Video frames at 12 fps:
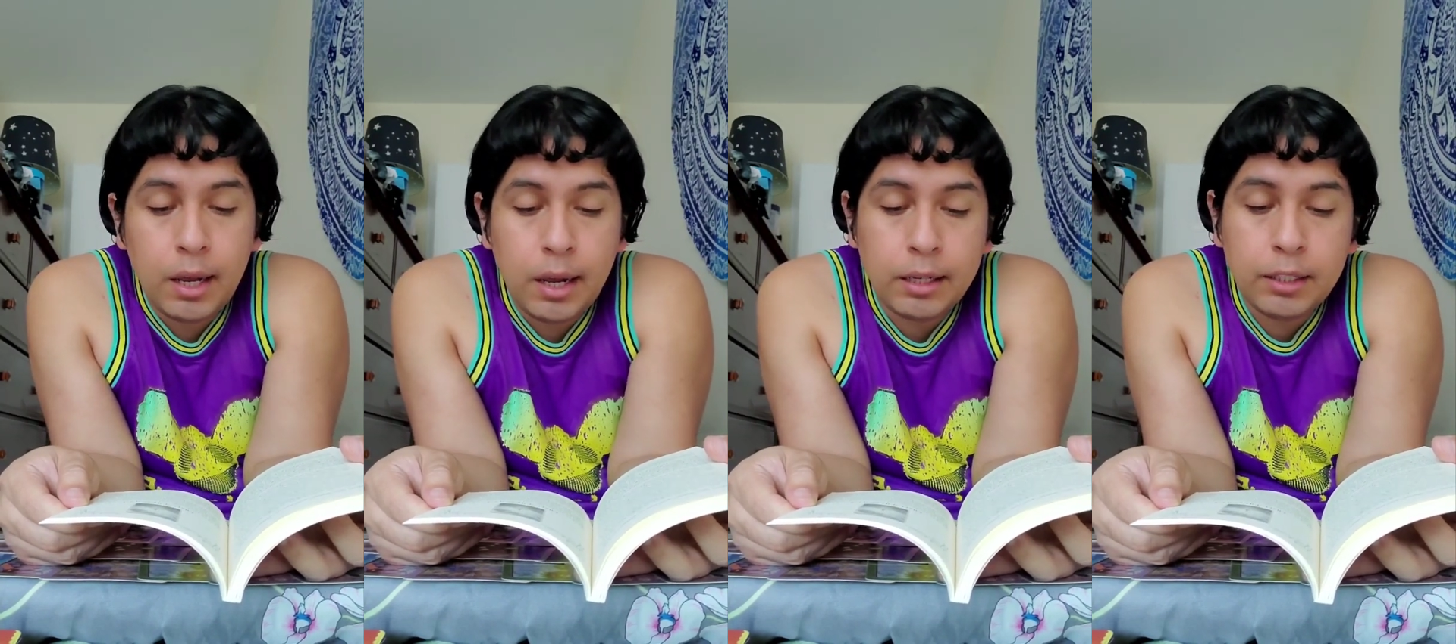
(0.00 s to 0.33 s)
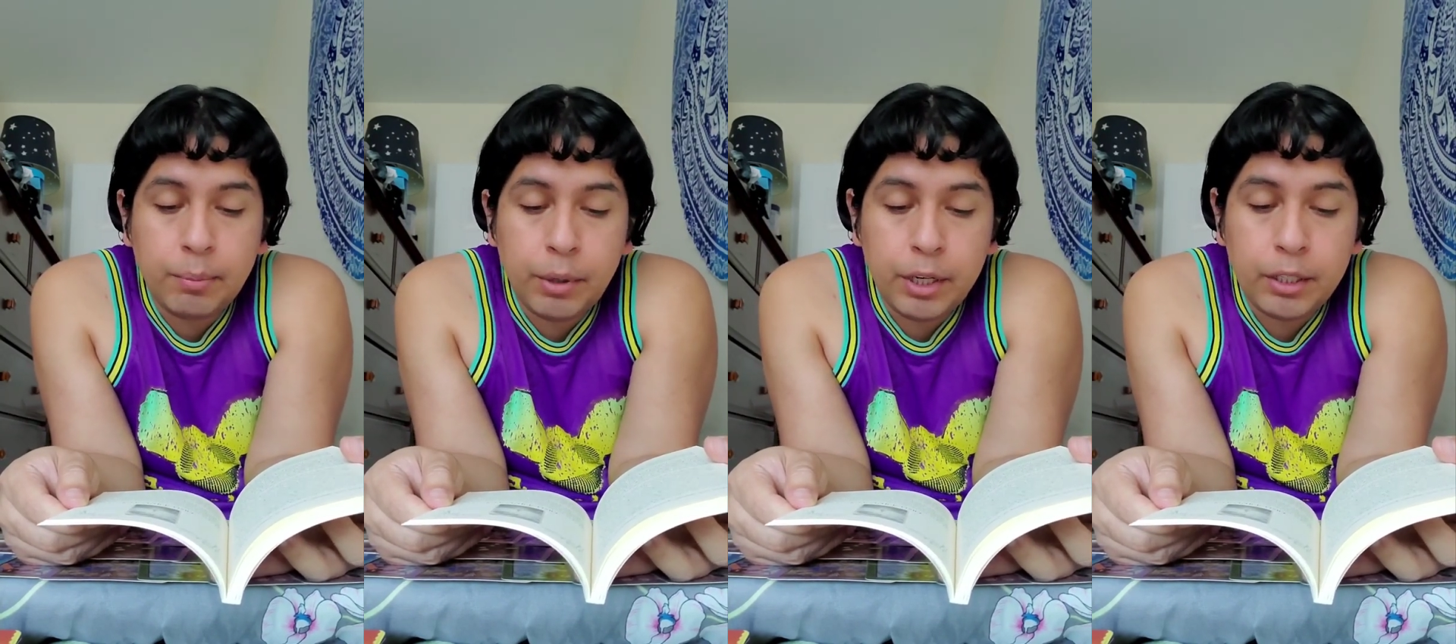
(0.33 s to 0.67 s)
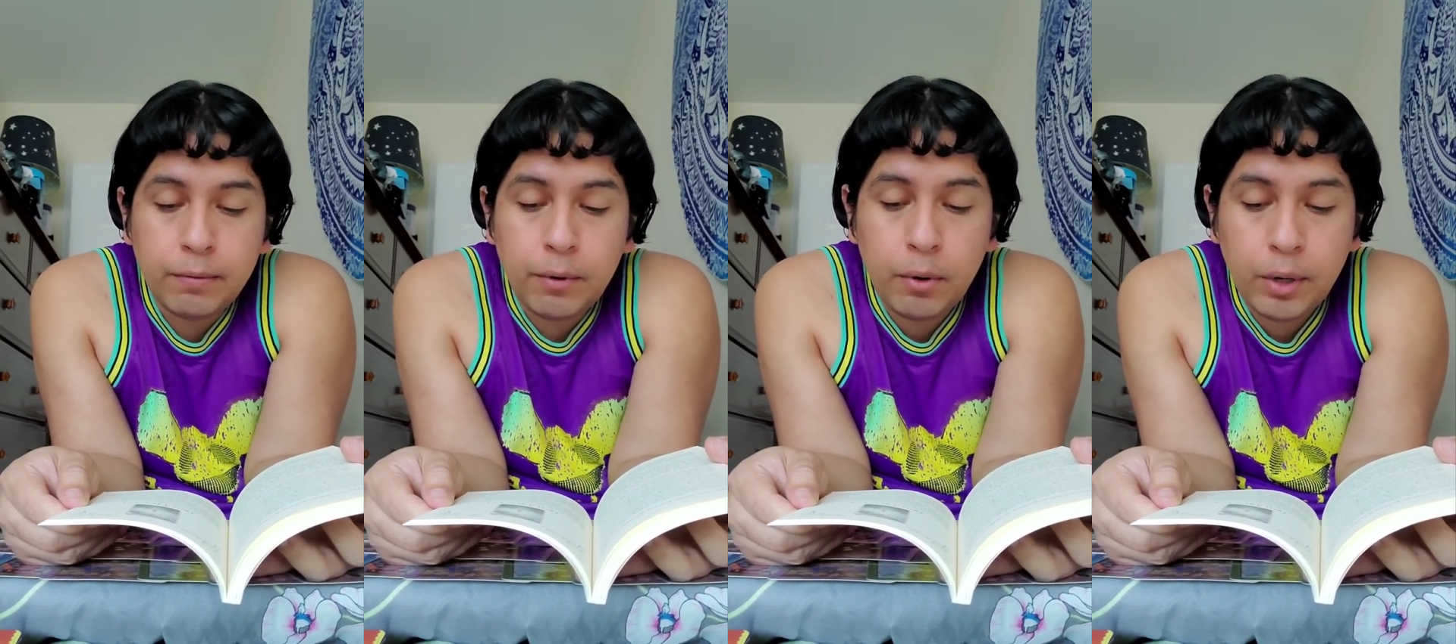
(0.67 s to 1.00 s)
and spirits
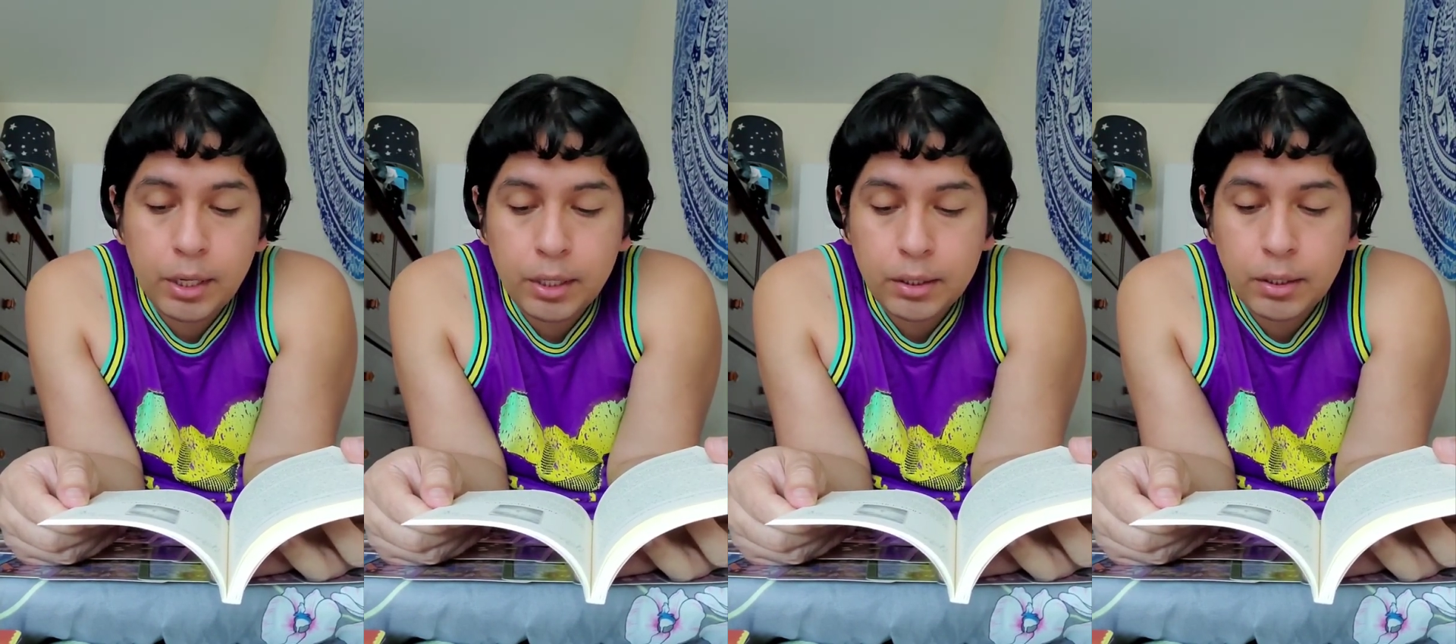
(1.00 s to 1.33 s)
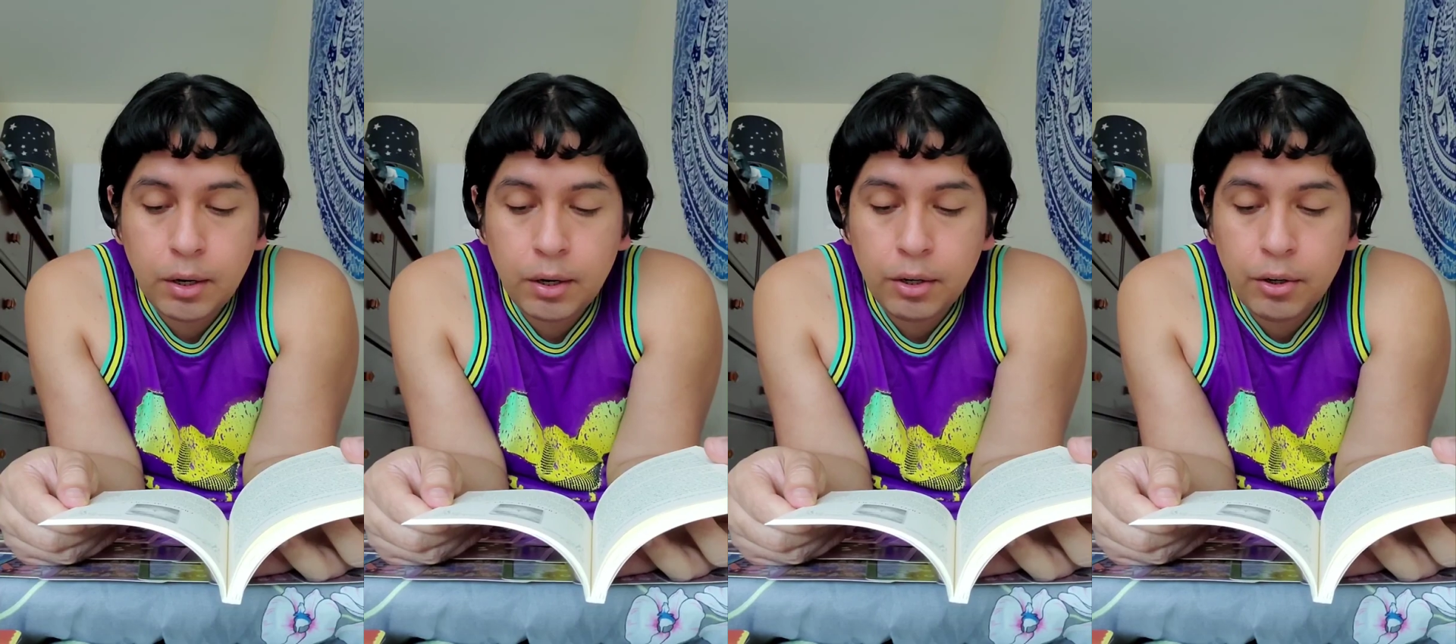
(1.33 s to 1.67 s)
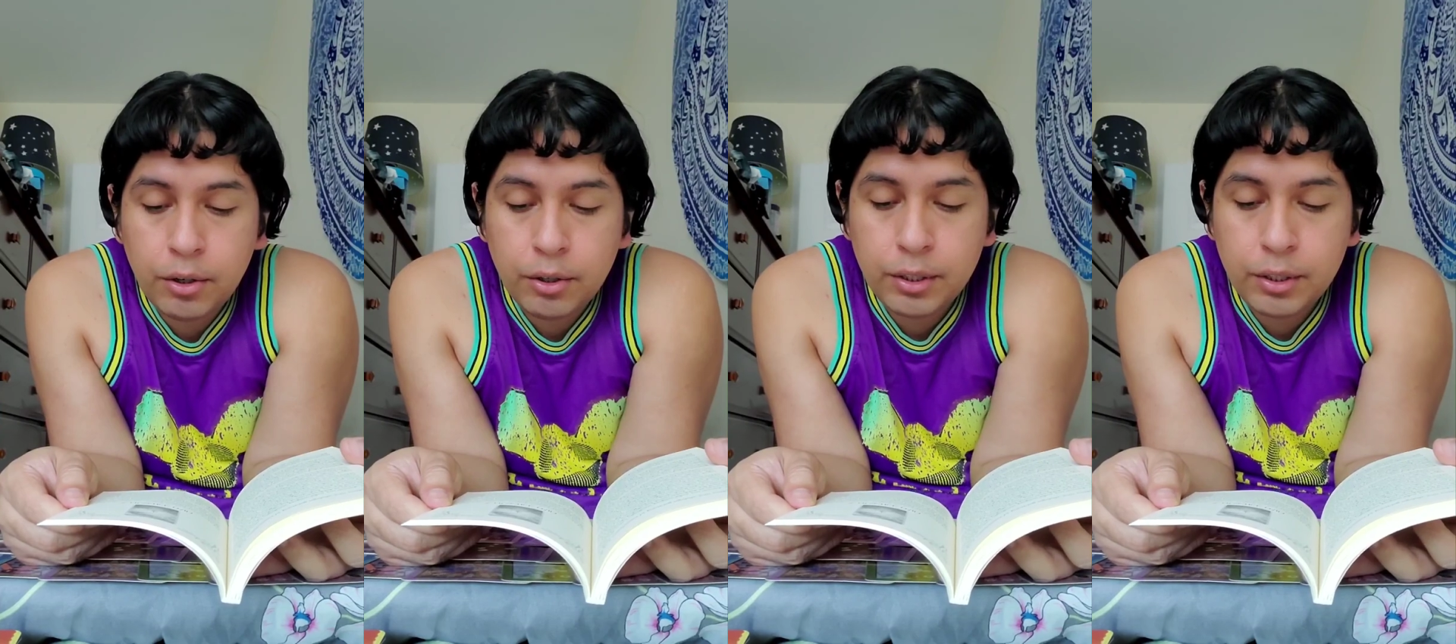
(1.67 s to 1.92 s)
focused on your